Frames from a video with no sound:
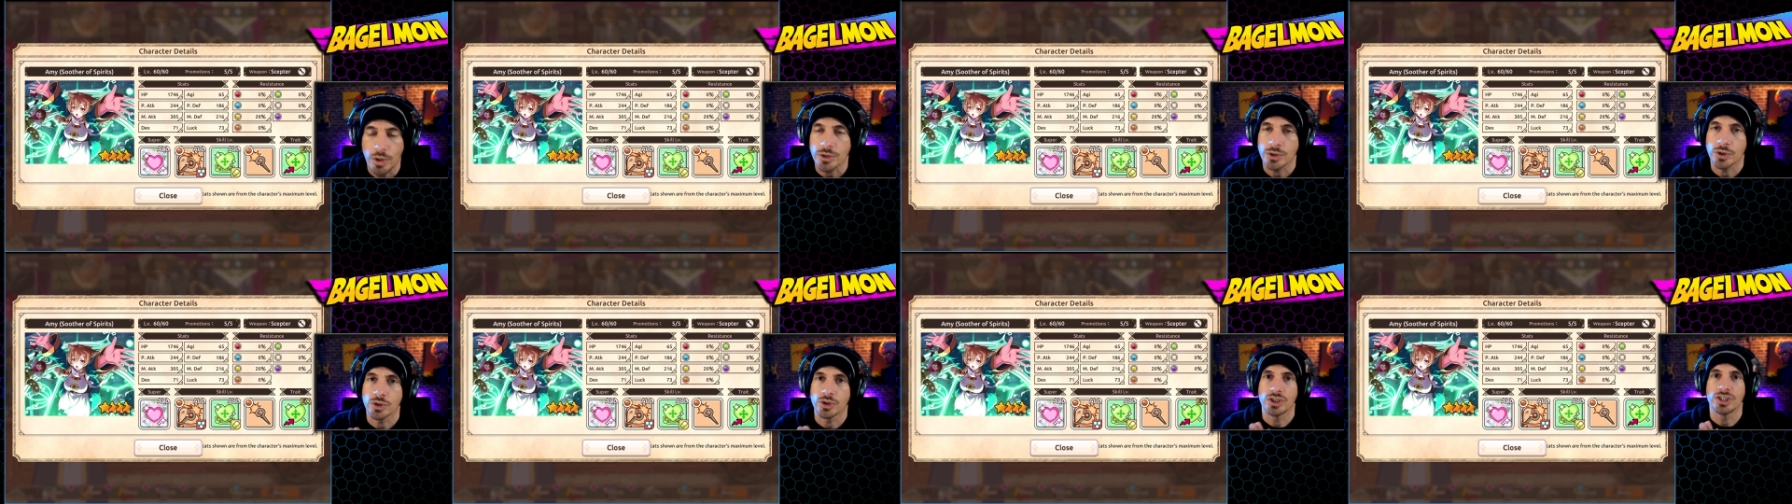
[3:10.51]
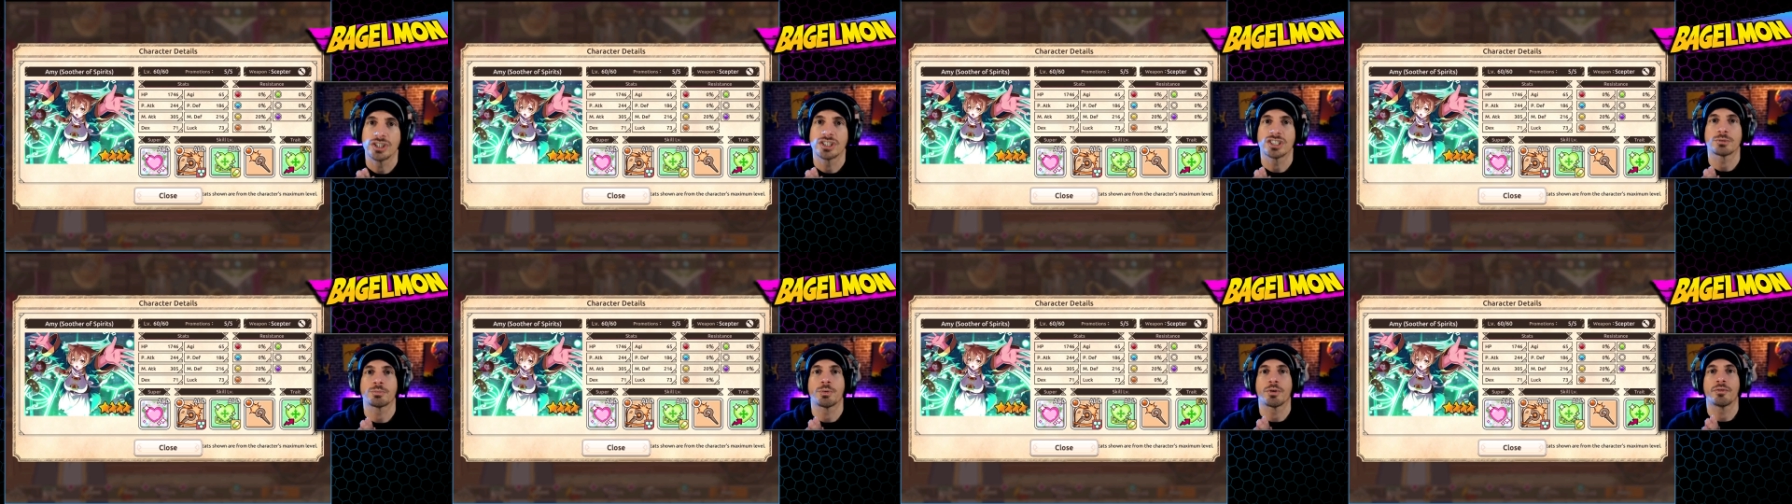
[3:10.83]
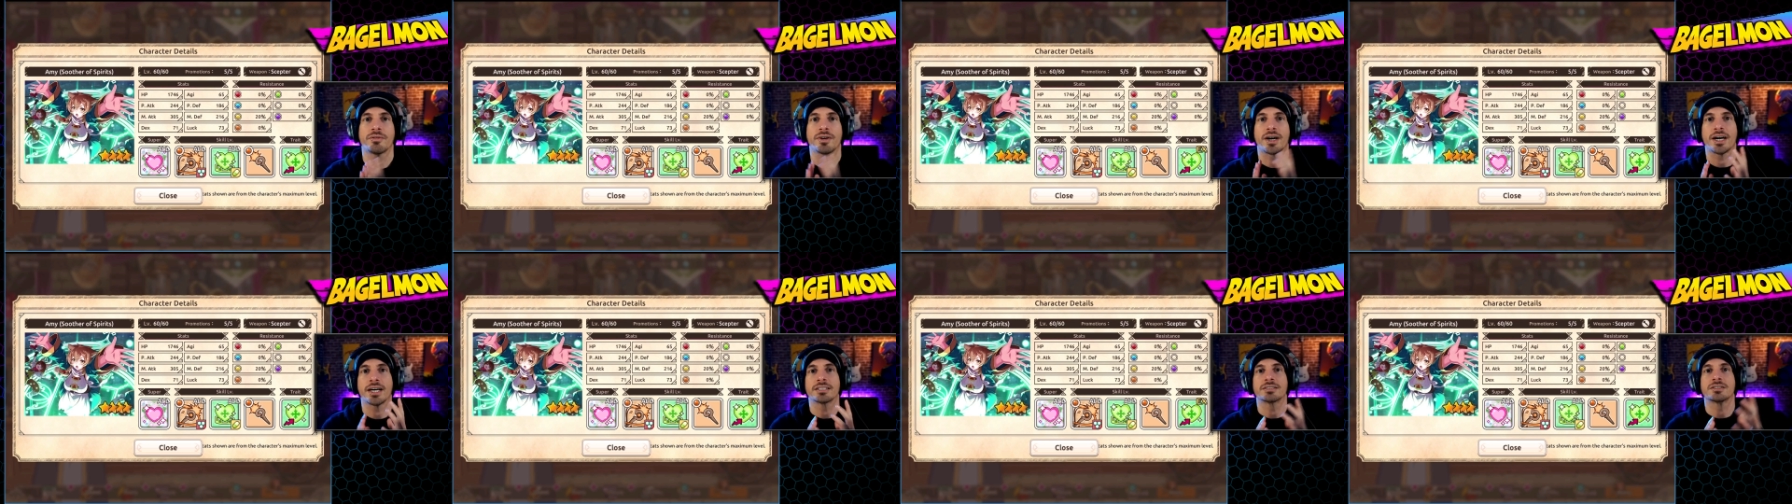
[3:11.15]
So she just
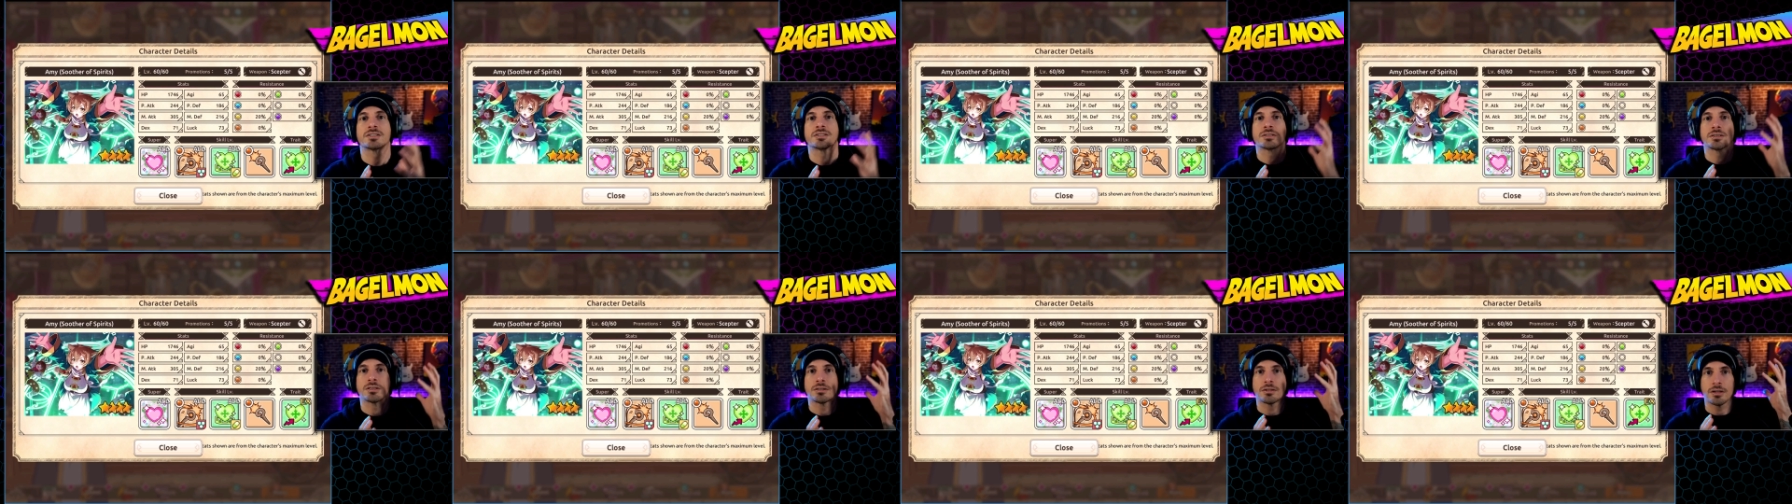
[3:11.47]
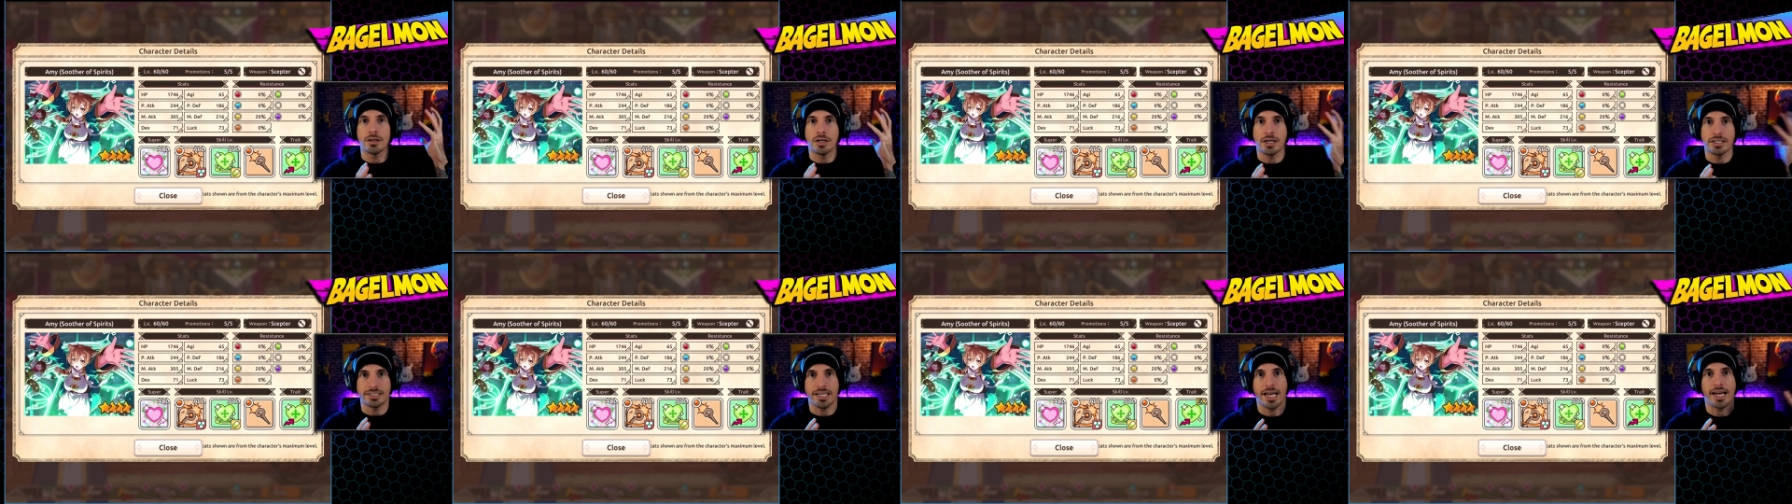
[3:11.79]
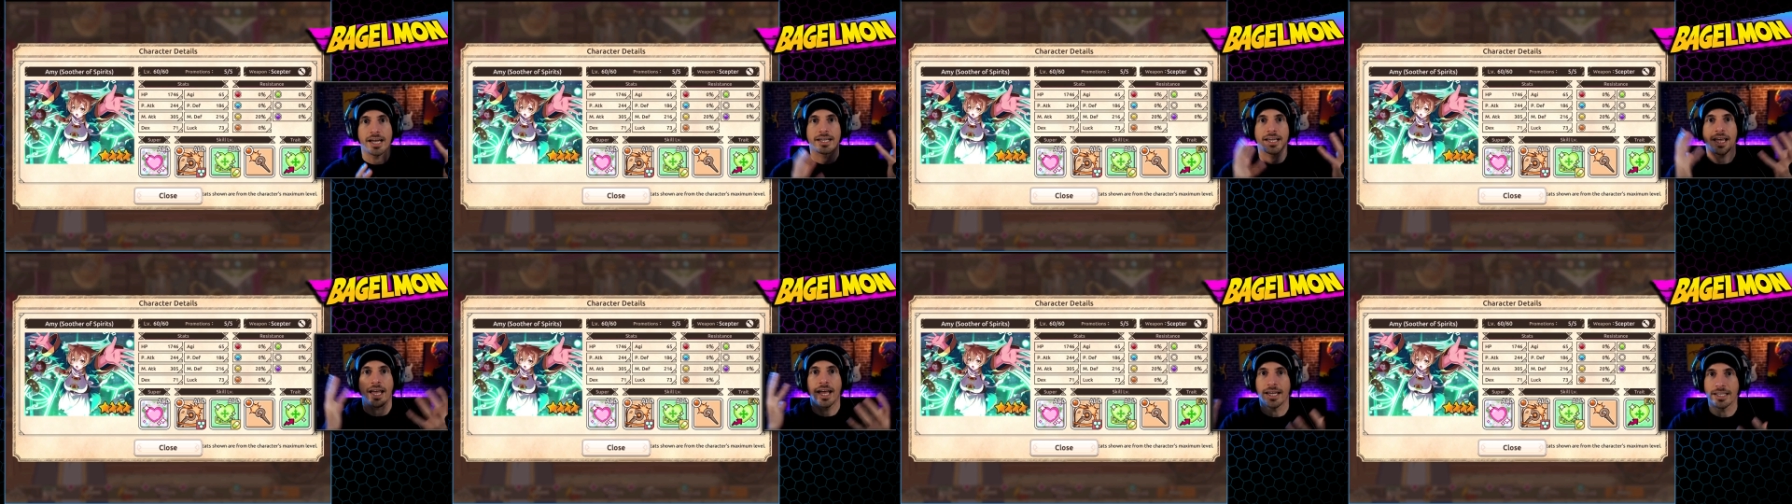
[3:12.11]
provides
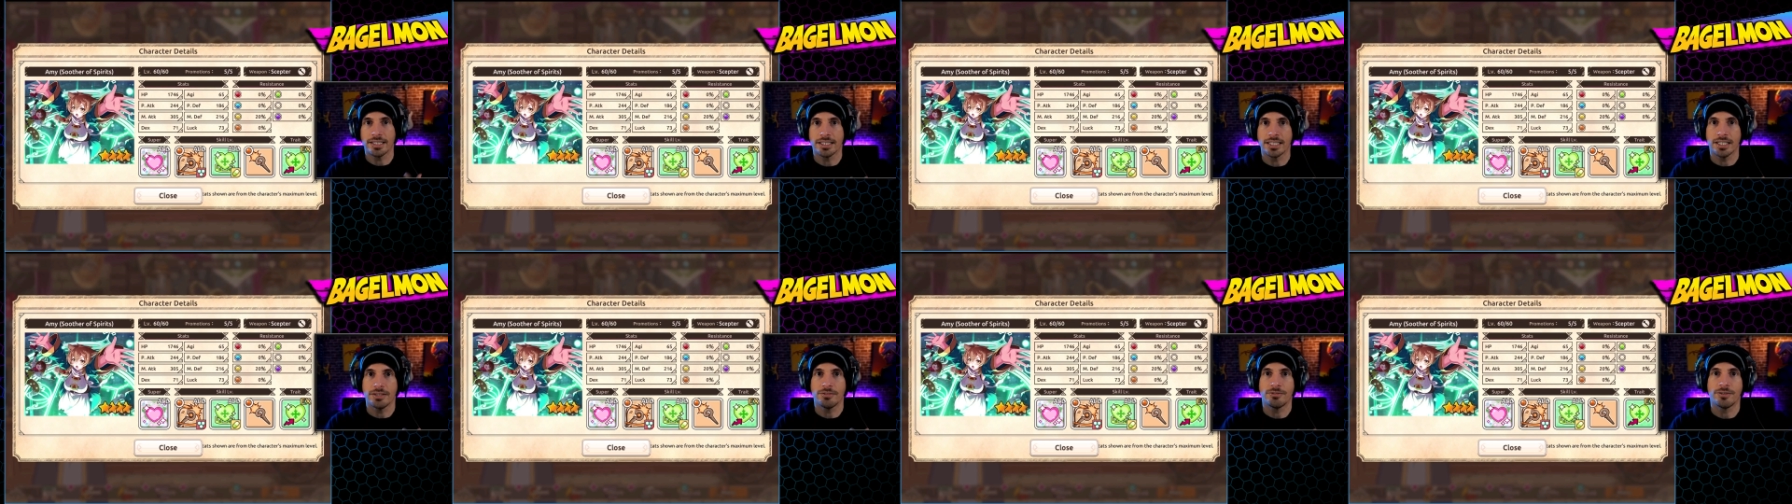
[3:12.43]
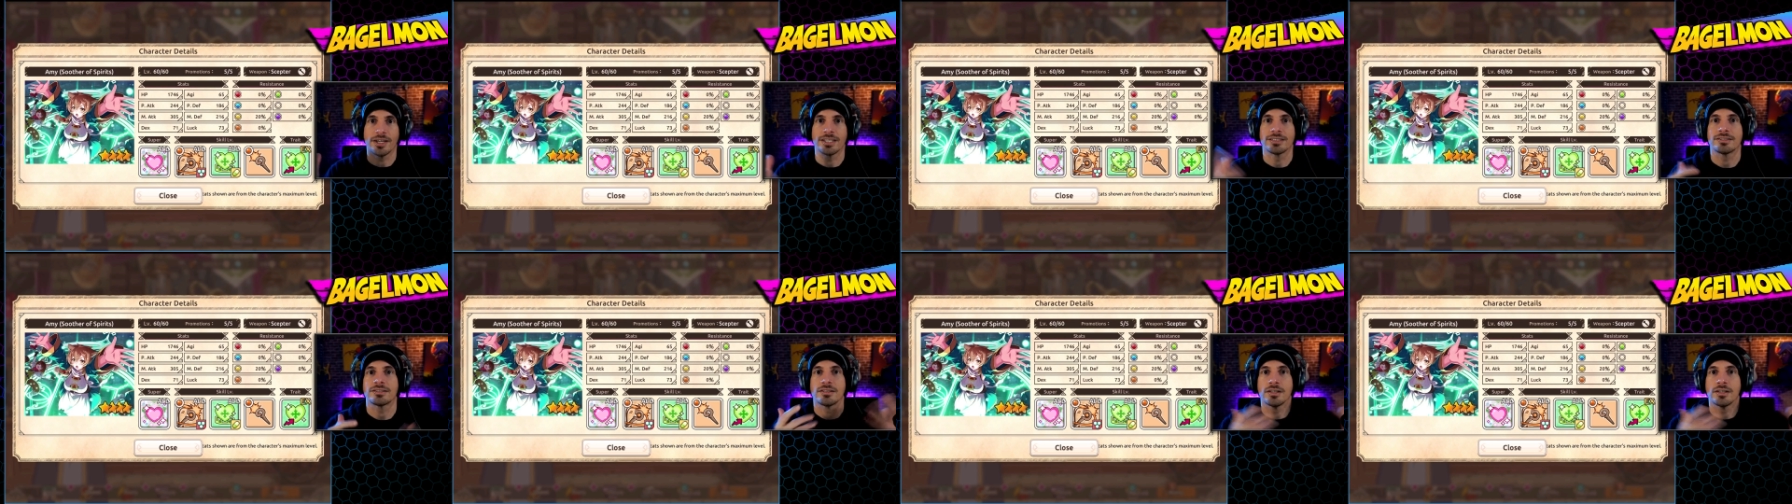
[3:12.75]
attack and defense.